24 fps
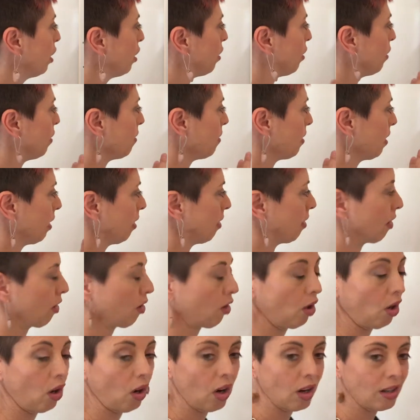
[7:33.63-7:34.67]
using the
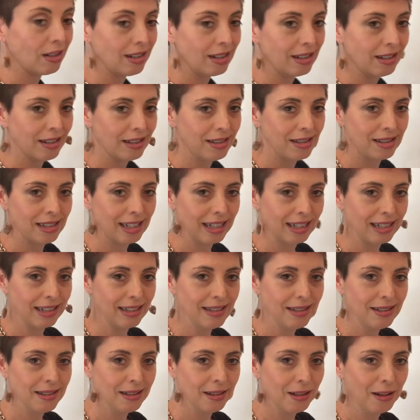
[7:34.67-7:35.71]
cards and the
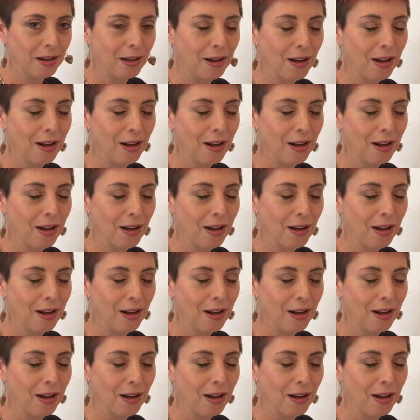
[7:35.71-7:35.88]
stickers.